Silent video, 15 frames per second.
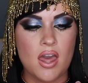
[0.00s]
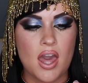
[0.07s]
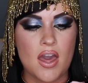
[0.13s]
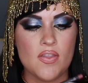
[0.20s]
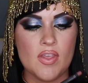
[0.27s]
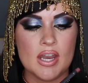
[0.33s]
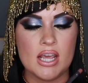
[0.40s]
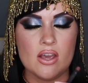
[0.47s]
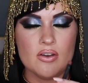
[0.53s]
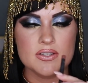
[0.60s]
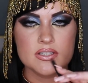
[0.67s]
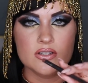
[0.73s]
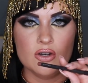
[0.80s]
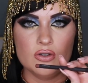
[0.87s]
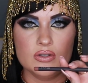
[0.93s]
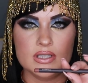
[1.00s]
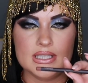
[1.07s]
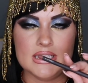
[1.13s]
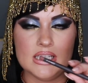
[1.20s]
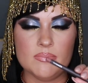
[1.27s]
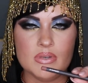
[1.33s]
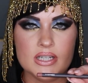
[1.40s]
And then I also
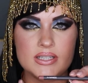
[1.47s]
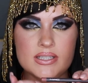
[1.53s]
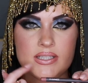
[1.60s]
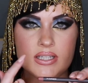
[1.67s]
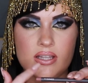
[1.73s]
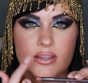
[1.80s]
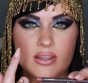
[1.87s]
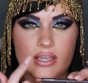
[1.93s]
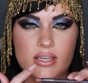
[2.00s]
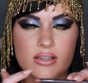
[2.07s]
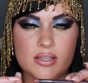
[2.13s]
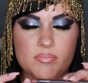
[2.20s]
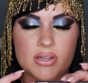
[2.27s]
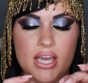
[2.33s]
deepened the lip